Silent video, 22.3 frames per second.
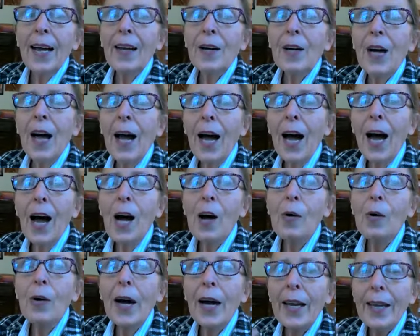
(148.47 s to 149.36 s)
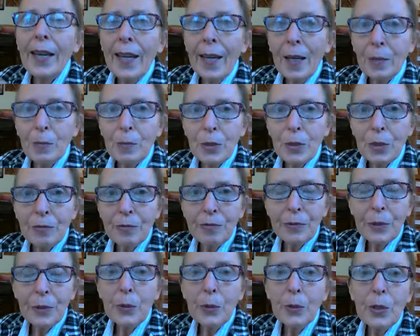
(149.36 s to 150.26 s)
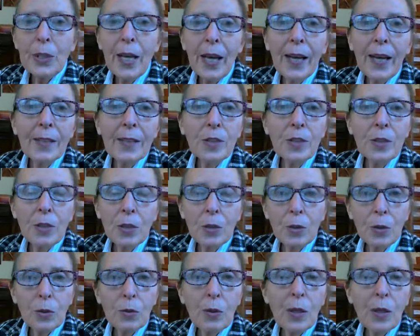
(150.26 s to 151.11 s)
How I come to food has to do,